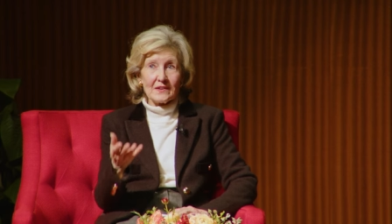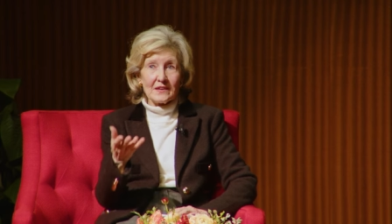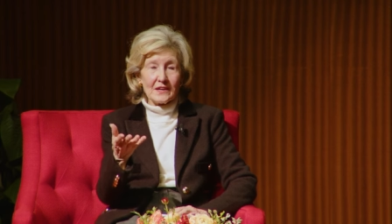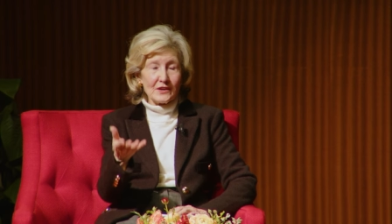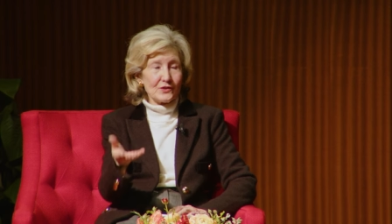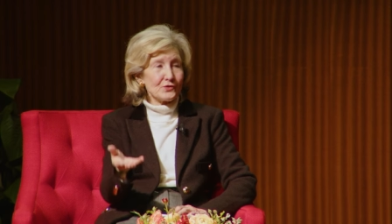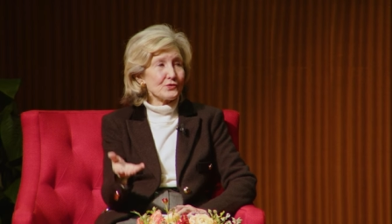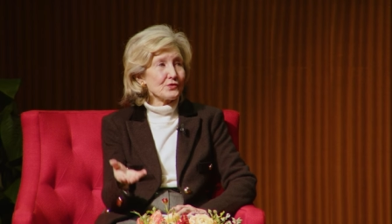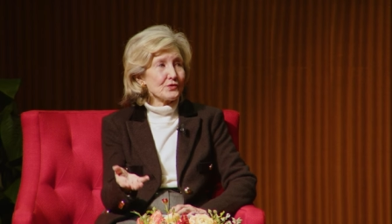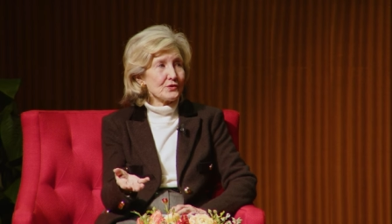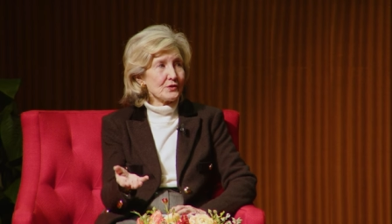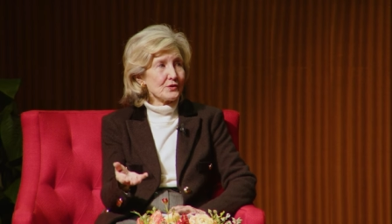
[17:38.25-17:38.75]

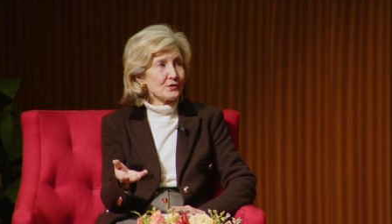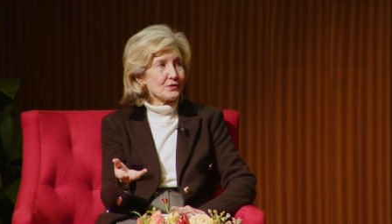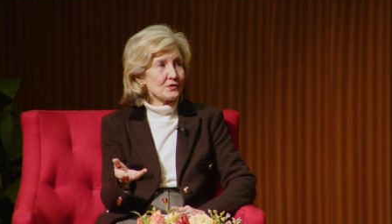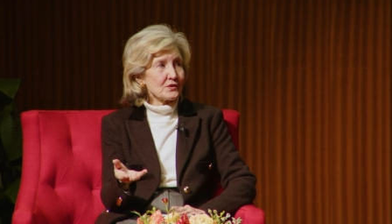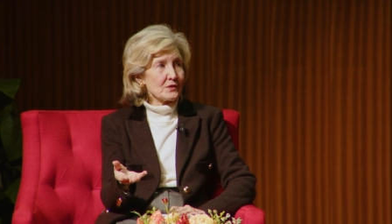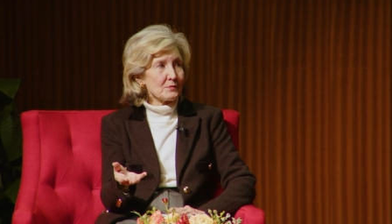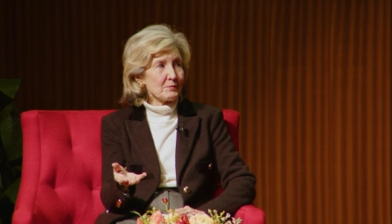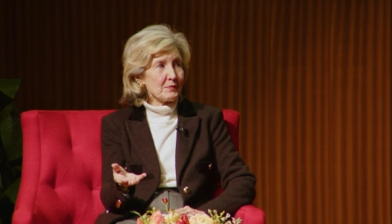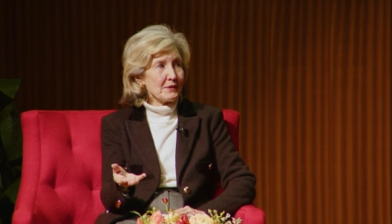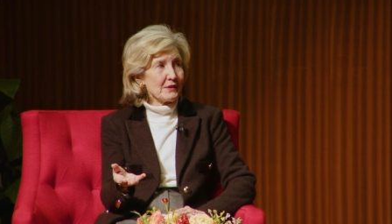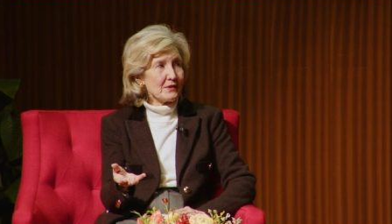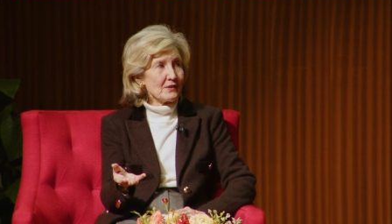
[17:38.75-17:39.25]
introduced
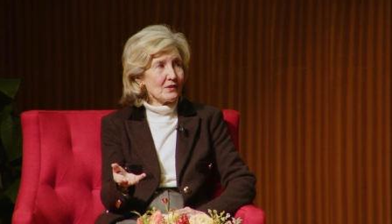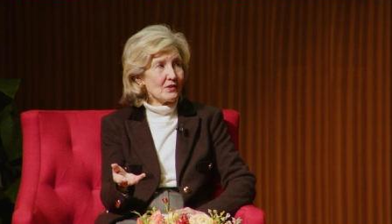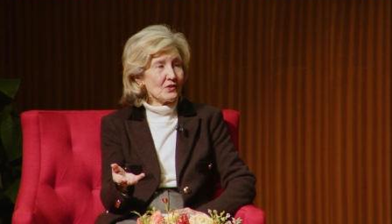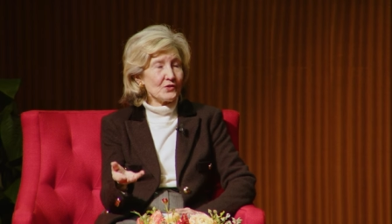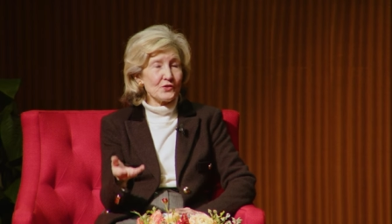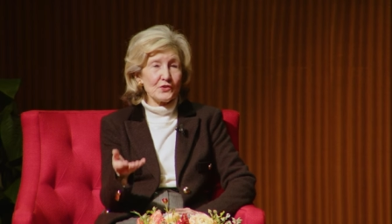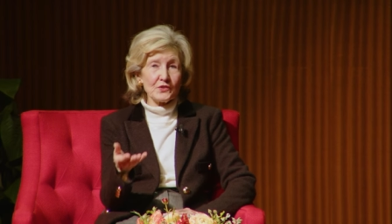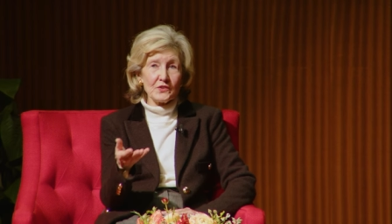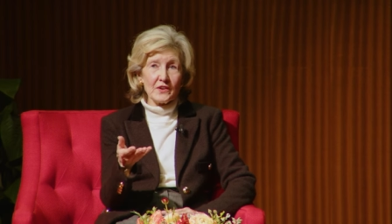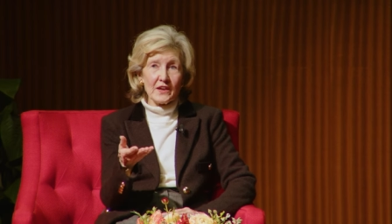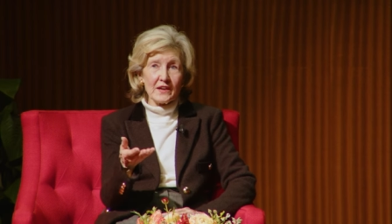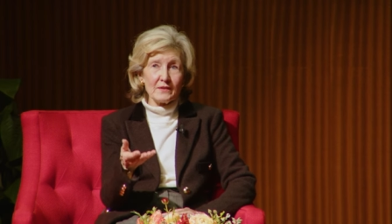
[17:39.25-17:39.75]
the bill
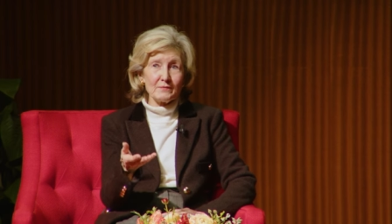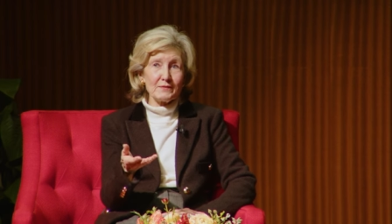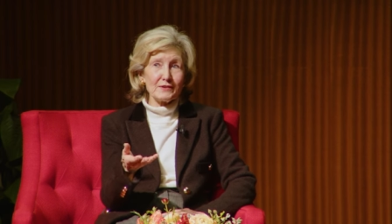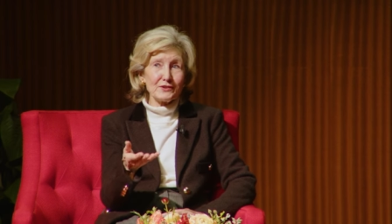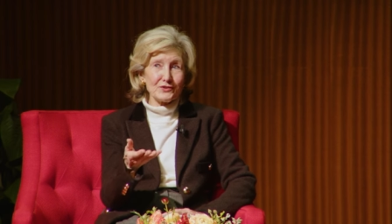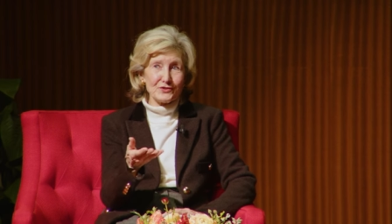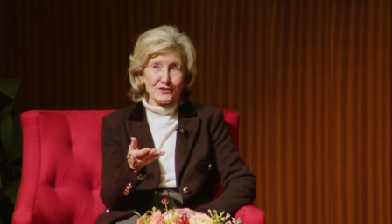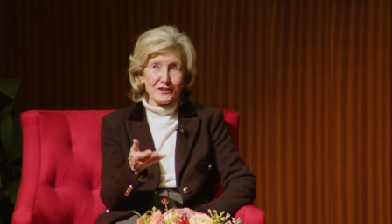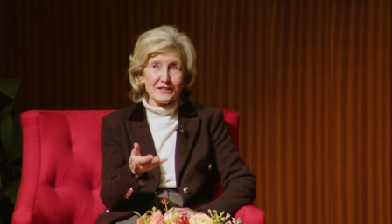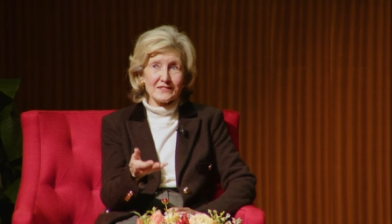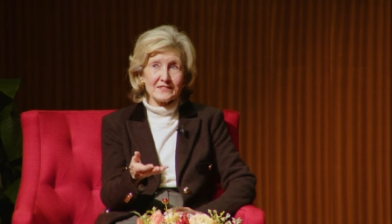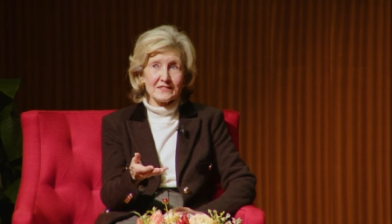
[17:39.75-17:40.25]
to name it
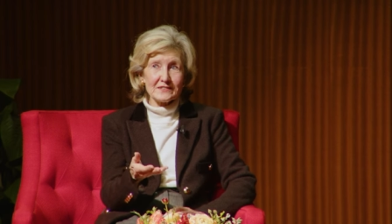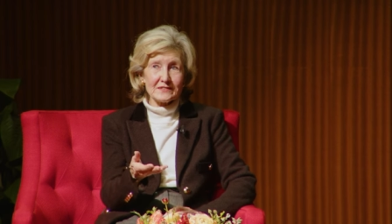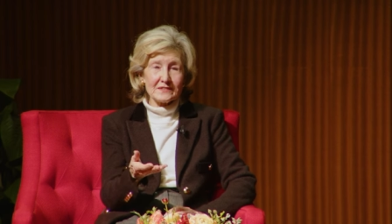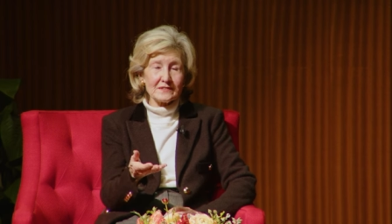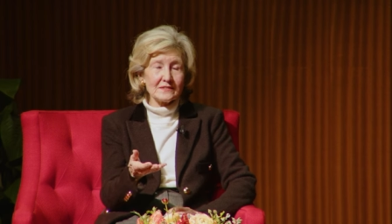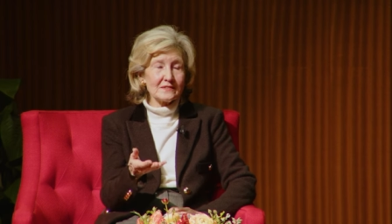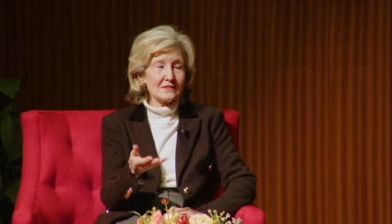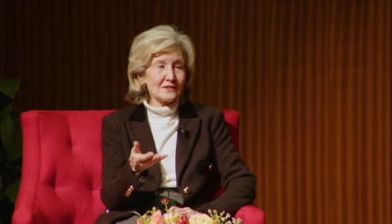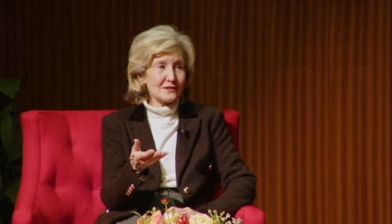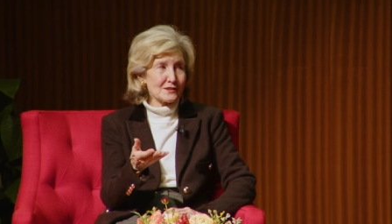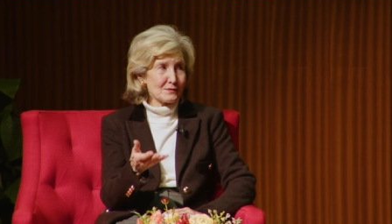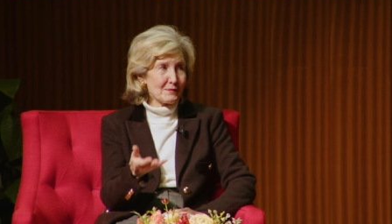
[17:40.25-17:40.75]

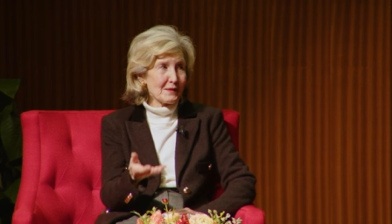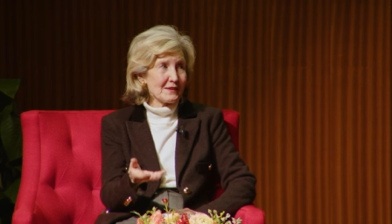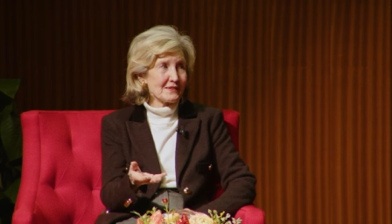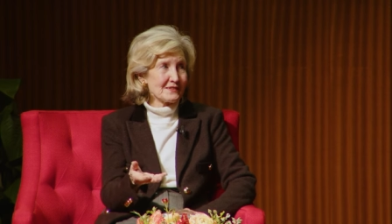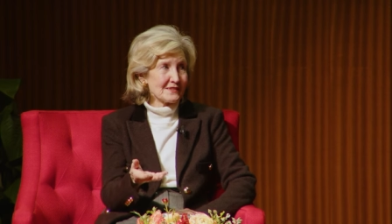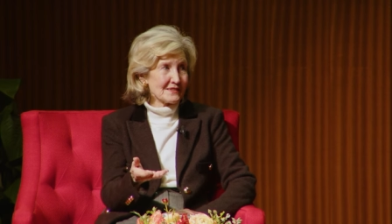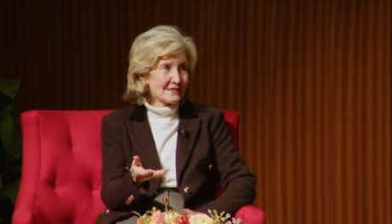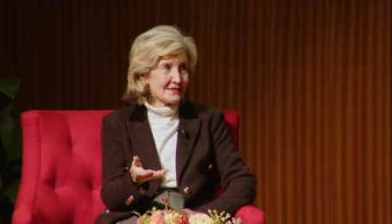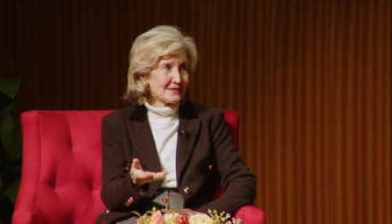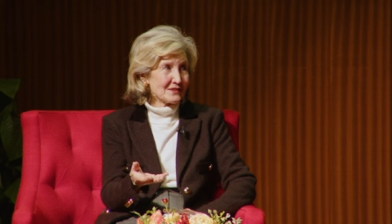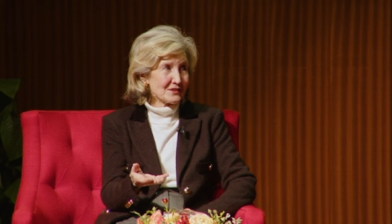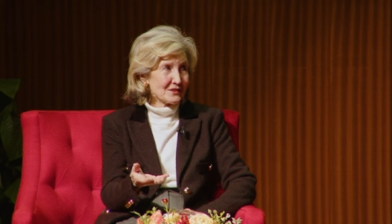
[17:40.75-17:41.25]
Johnson Space
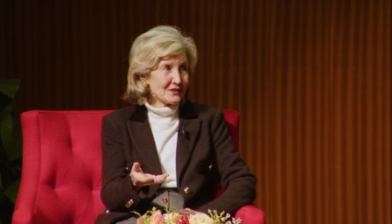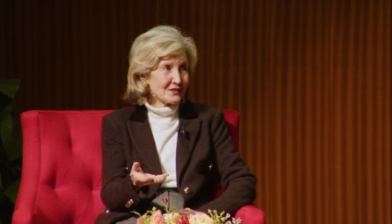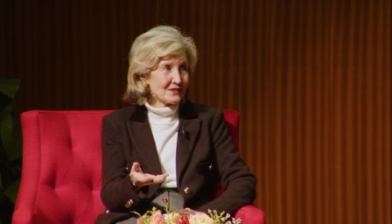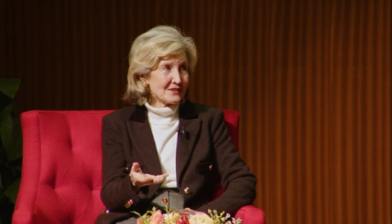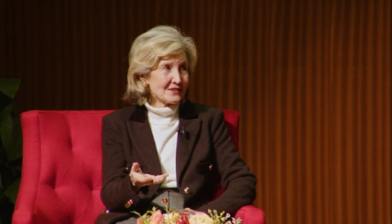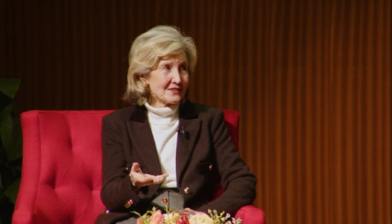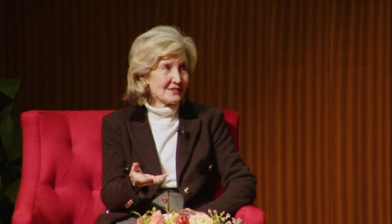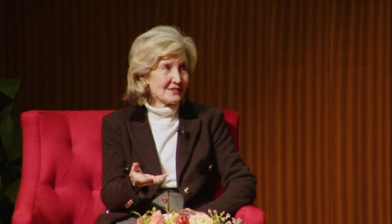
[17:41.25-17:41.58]
Center.